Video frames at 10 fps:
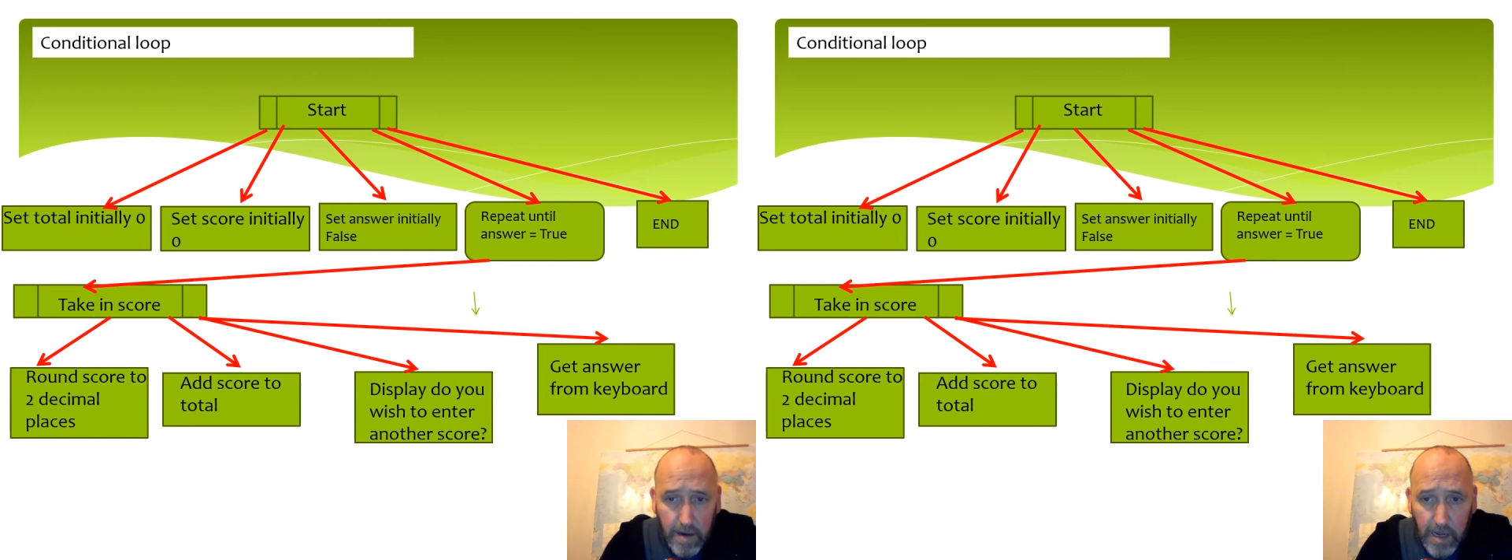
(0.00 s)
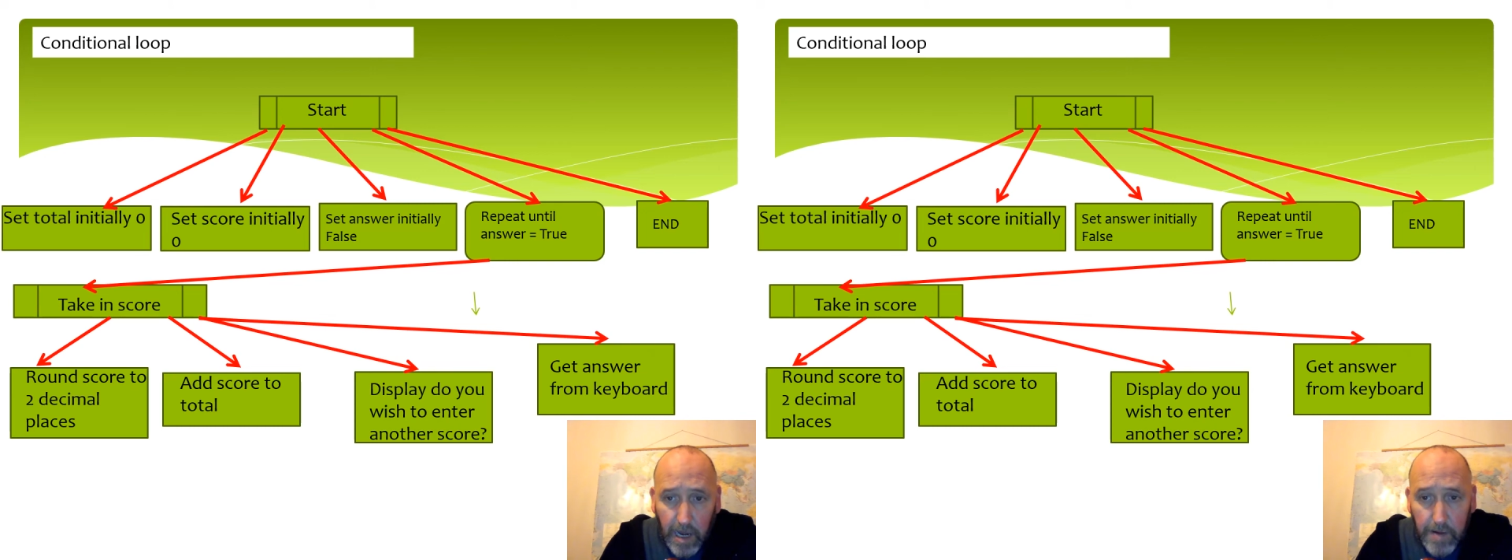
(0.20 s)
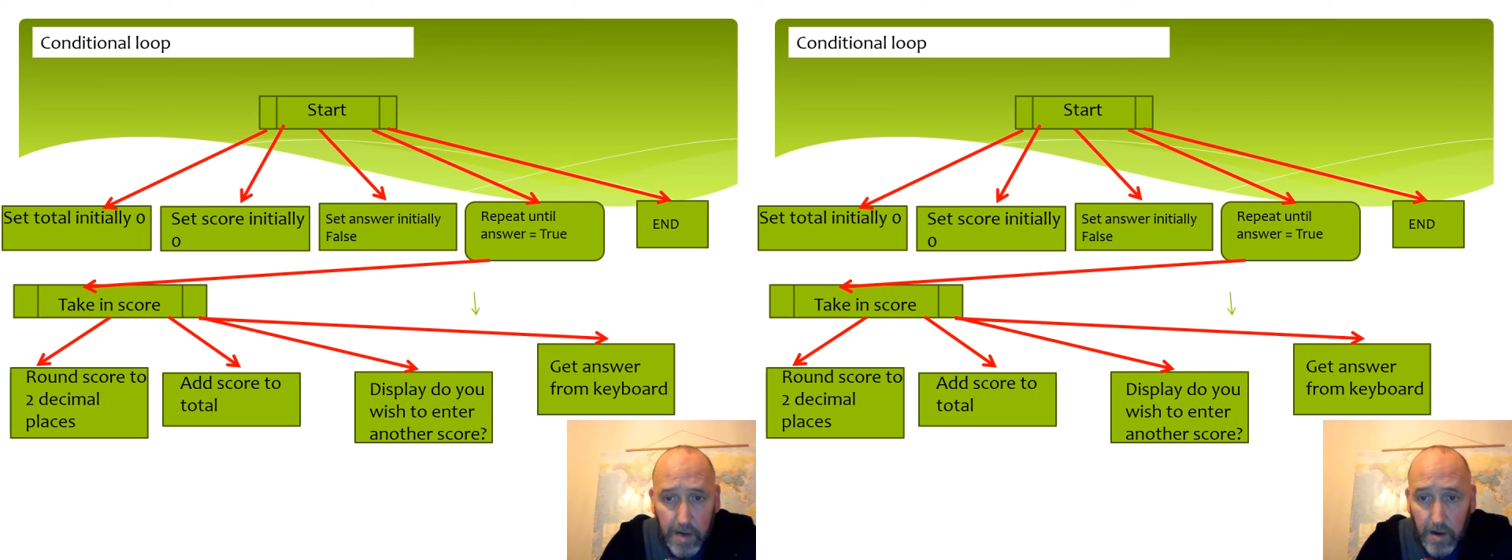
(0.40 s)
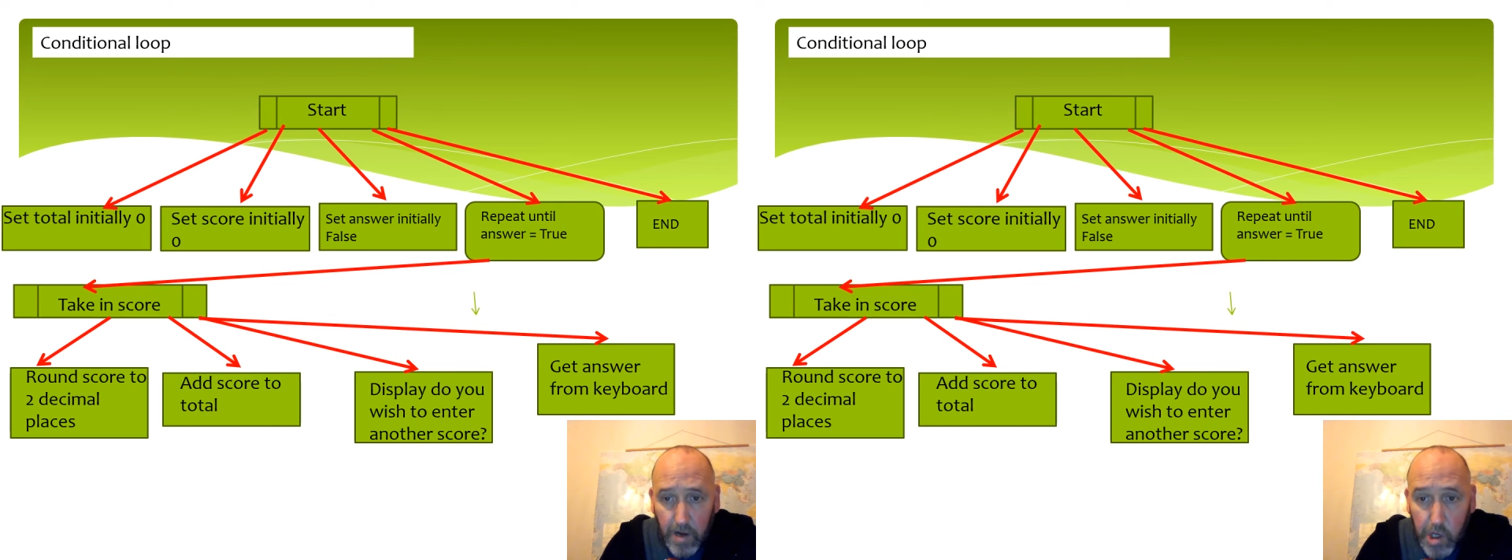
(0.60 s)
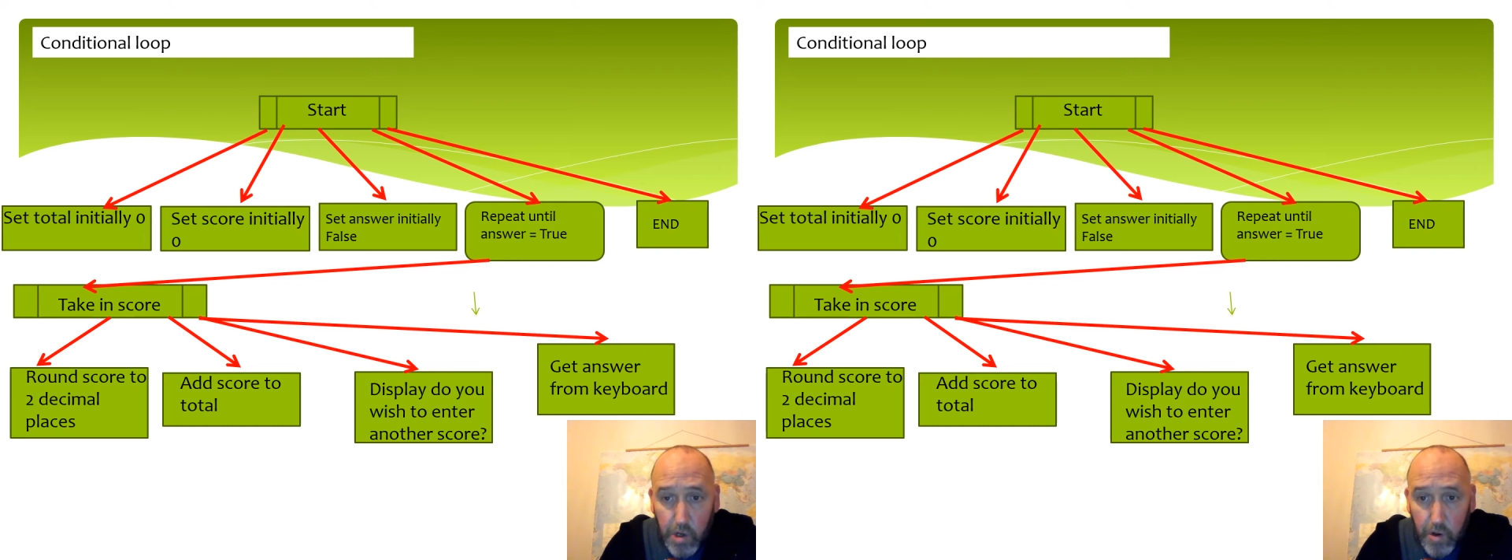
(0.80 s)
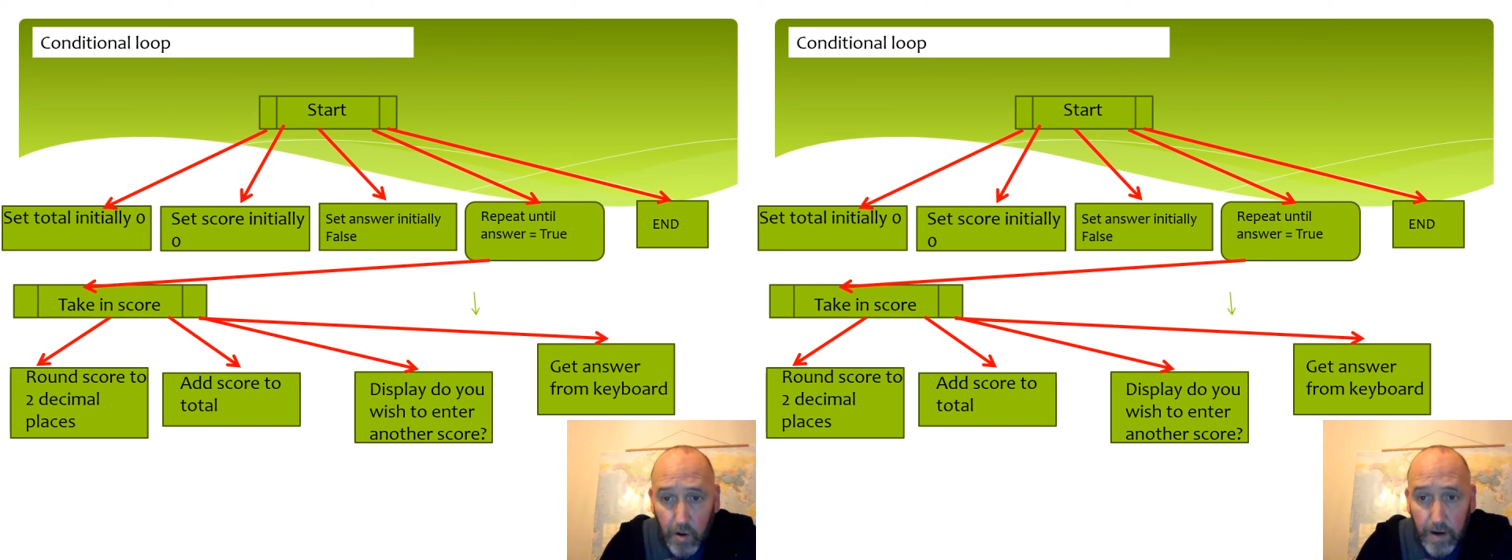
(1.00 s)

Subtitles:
types in true